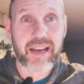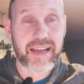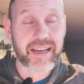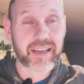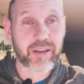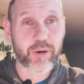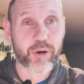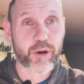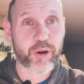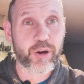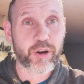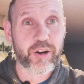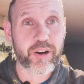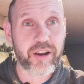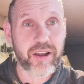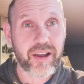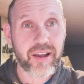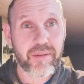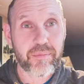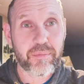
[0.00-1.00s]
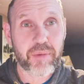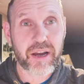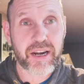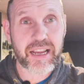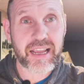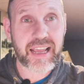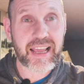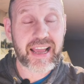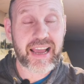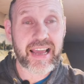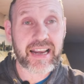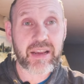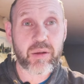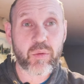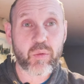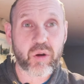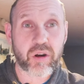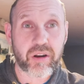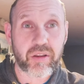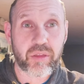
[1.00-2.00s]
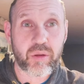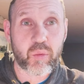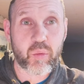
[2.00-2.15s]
and I can earn money anywhere in